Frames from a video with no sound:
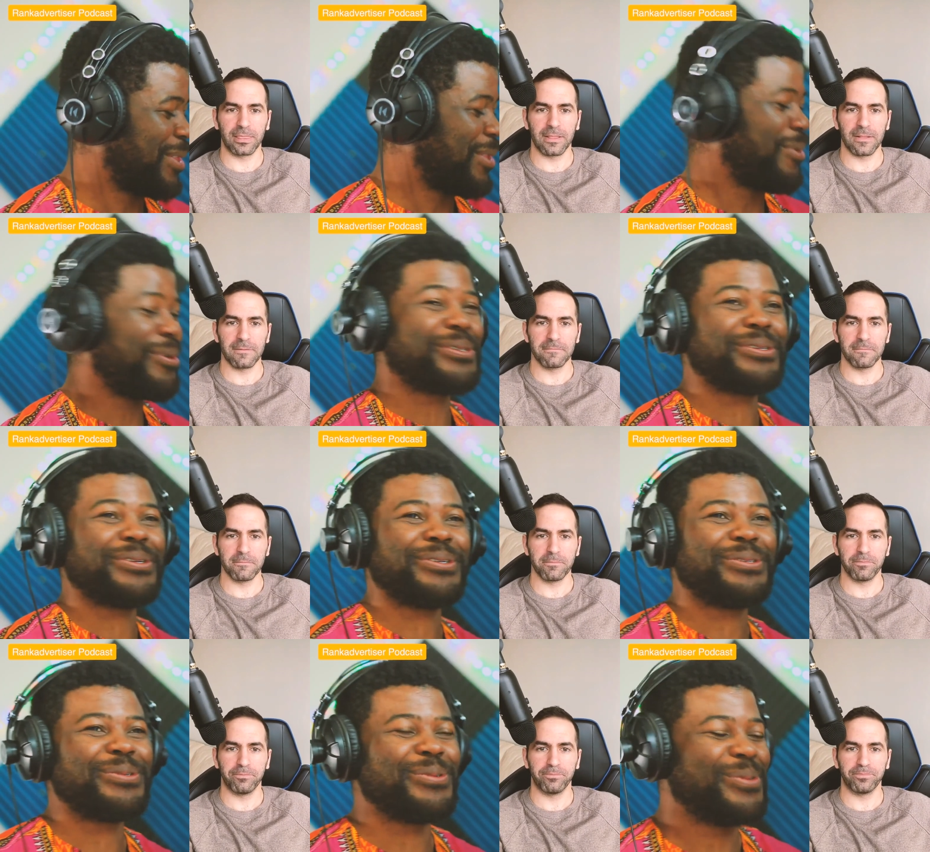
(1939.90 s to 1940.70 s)

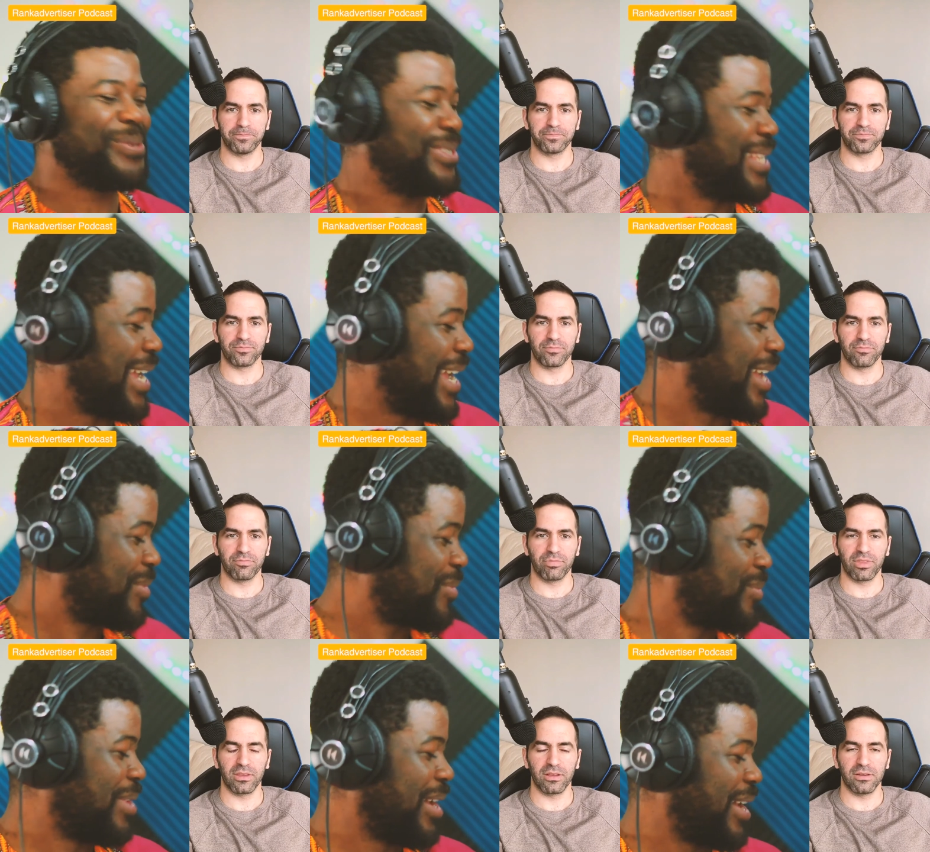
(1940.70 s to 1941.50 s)
Speaker 1: closer to that
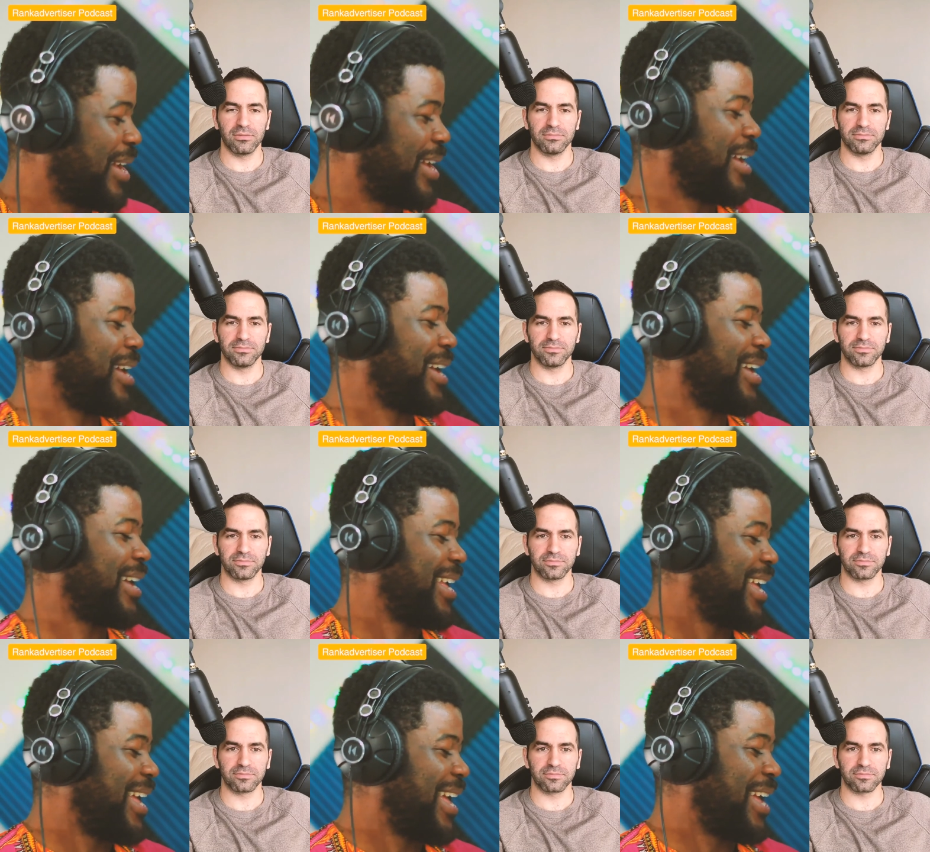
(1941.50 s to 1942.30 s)
uh,
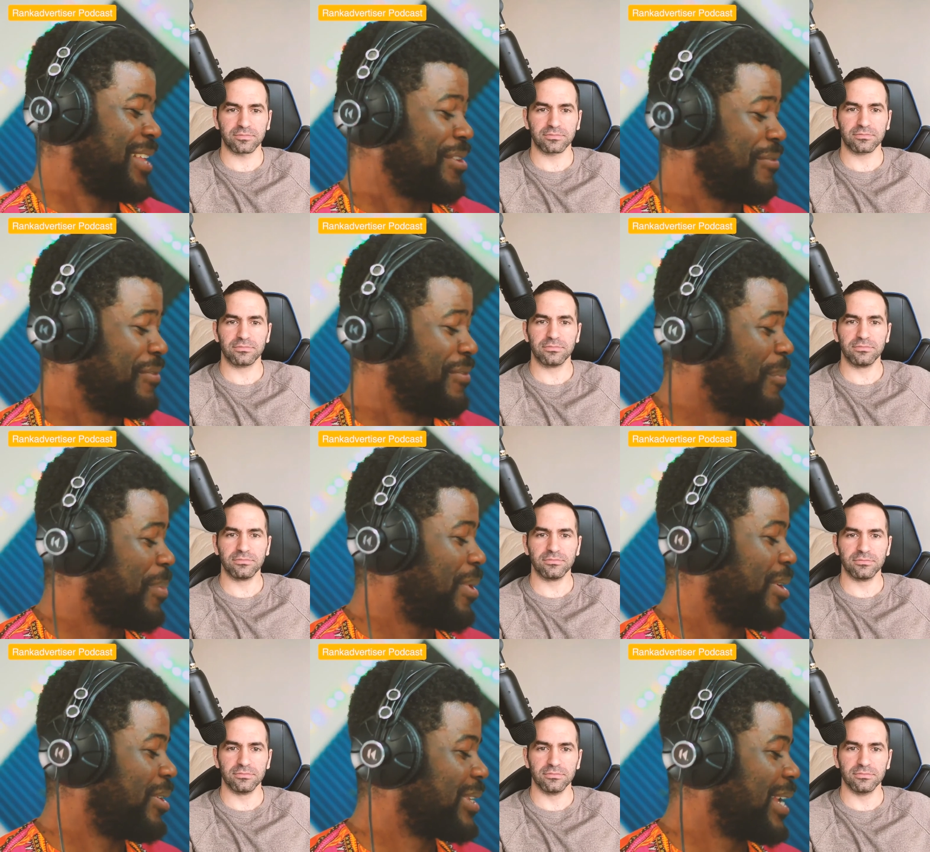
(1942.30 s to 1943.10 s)
end of our
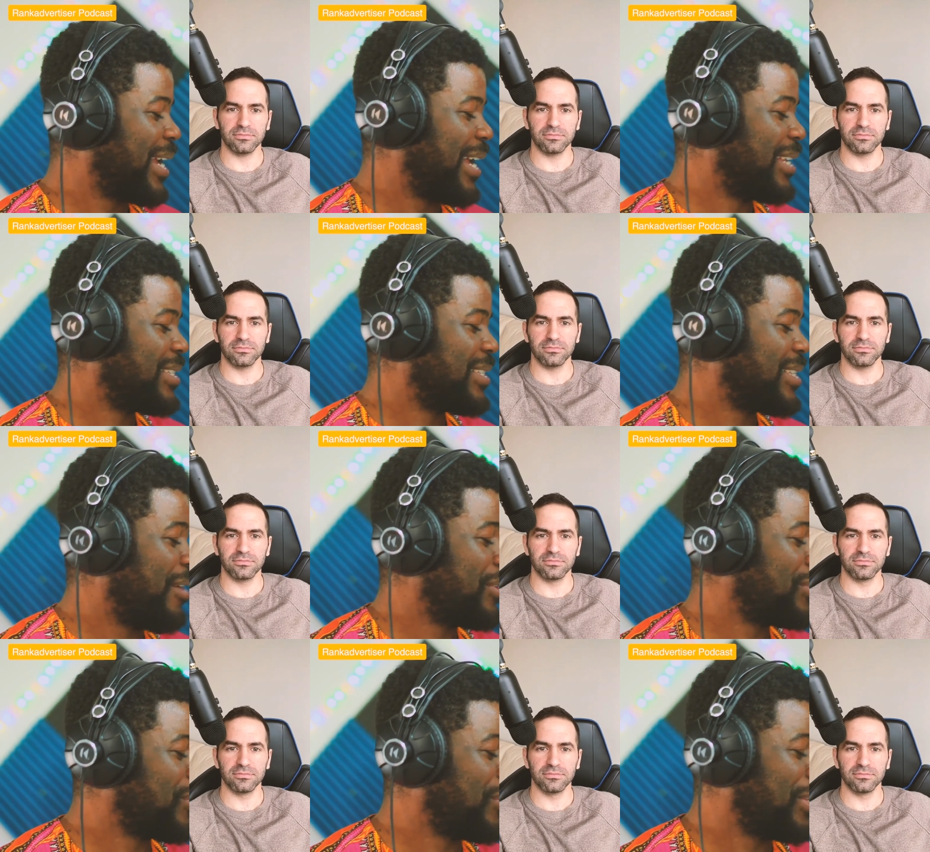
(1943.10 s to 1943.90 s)
podcast, I
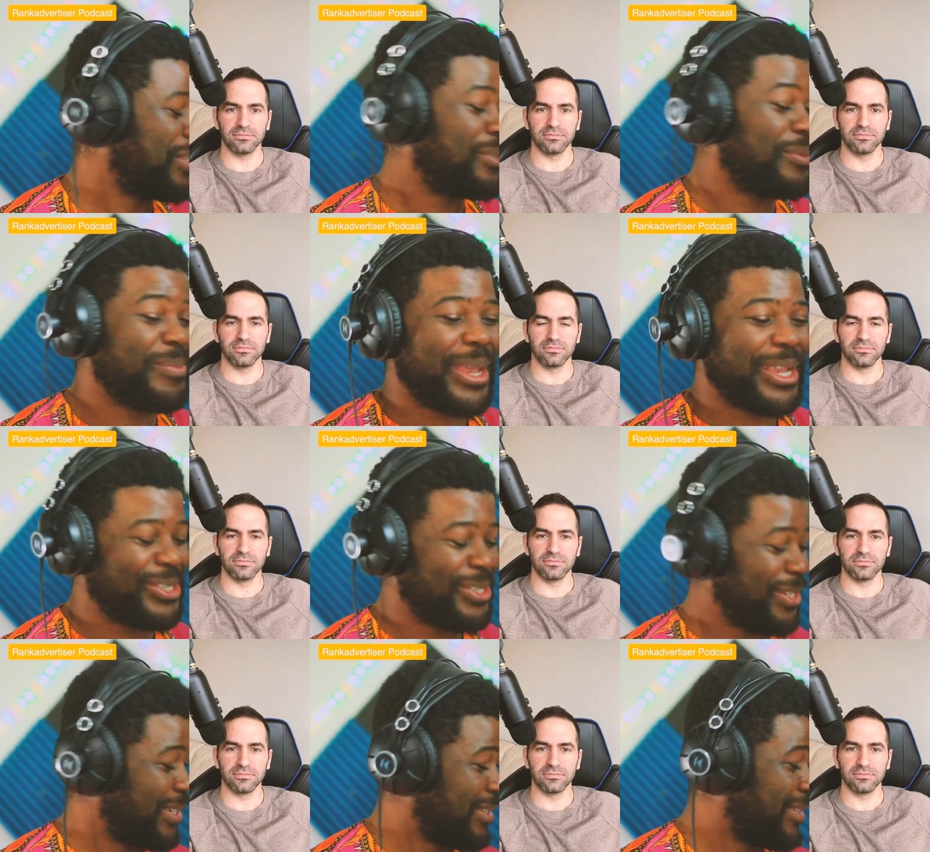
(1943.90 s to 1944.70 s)
also wanted to make
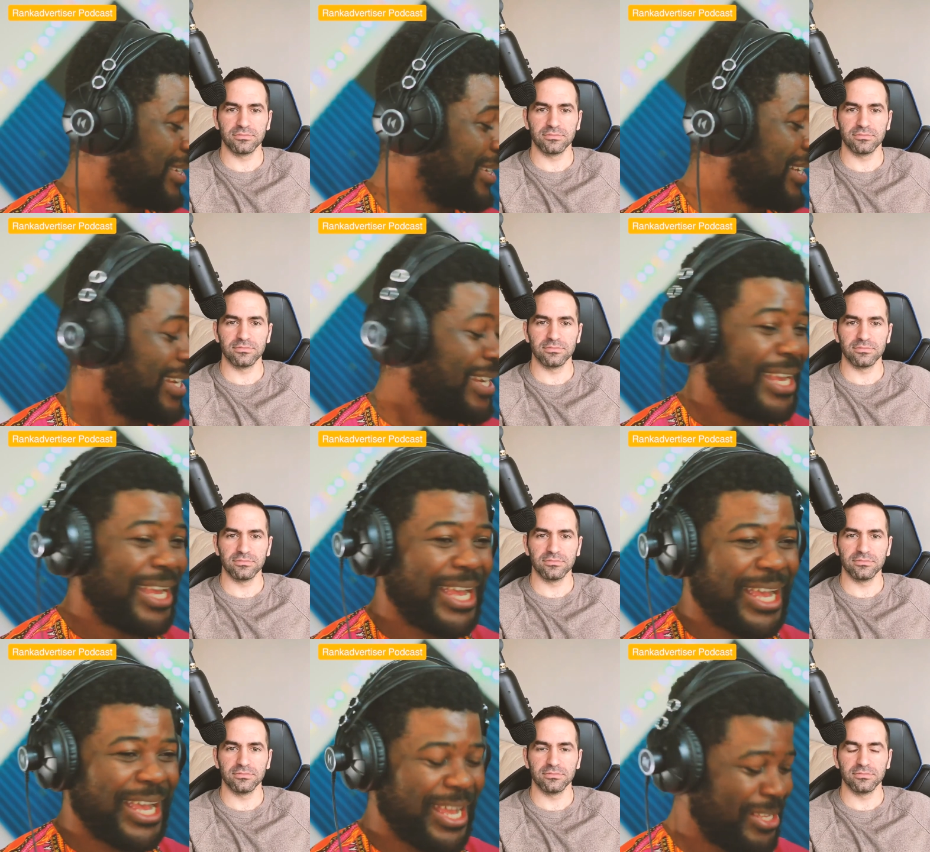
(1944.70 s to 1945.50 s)
sure
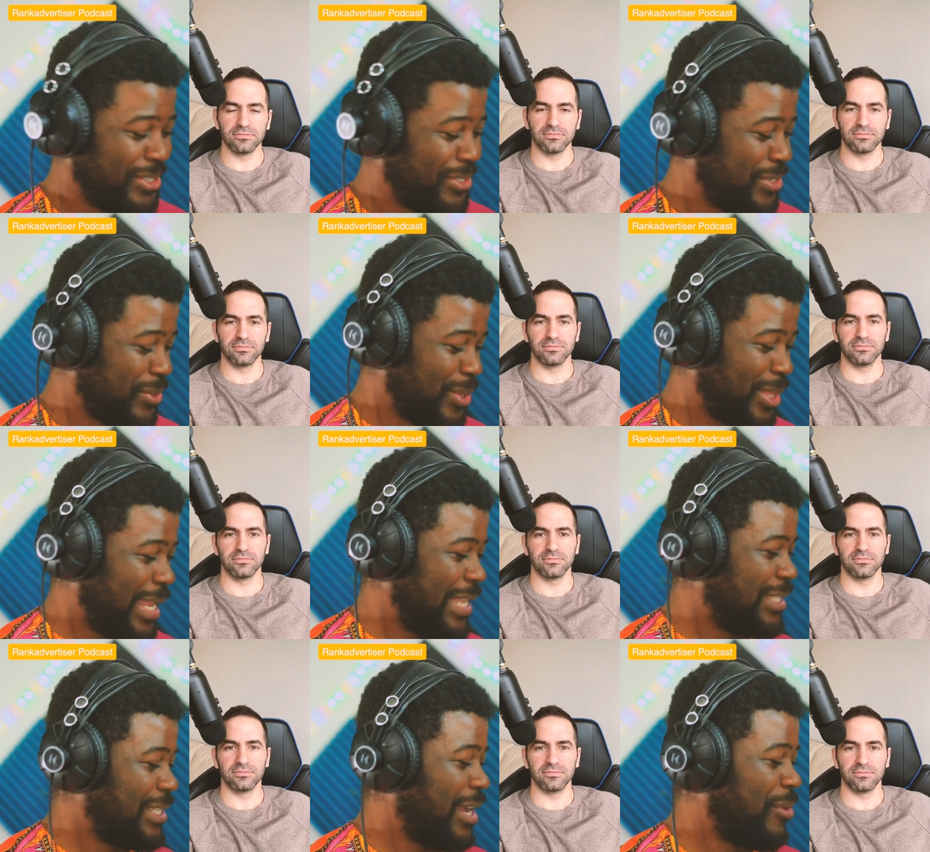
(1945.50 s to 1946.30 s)
uh, to
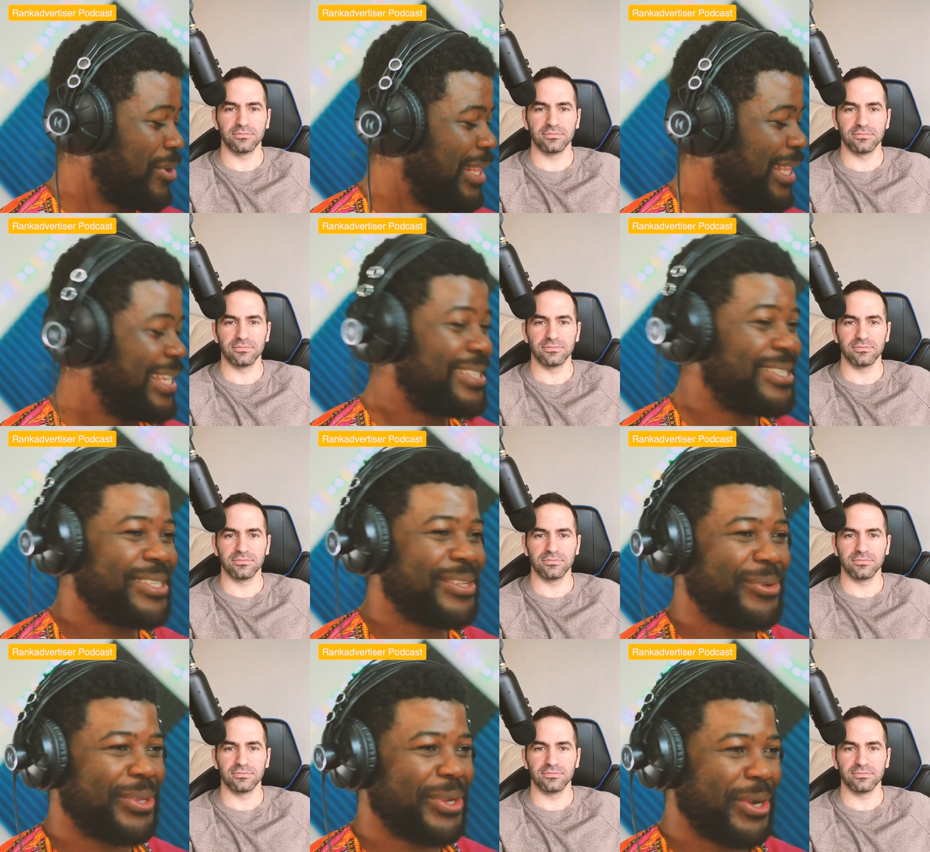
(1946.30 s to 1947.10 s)
let our
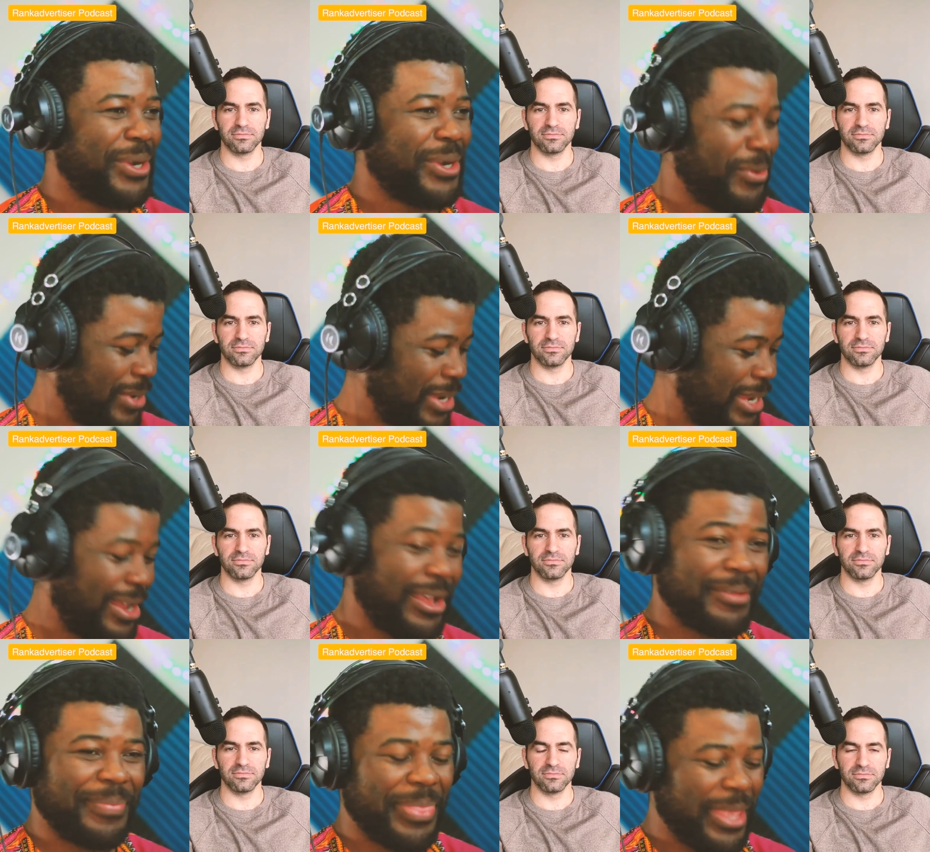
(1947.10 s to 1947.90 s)
listener know
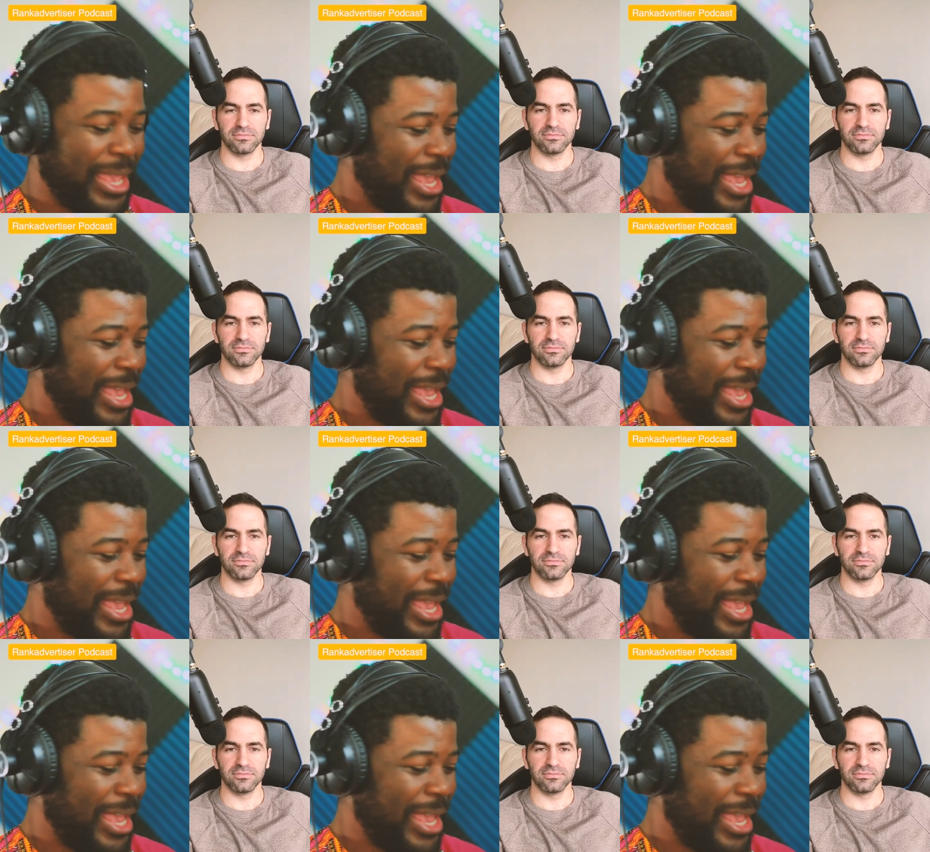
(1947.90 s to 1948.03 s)
uh,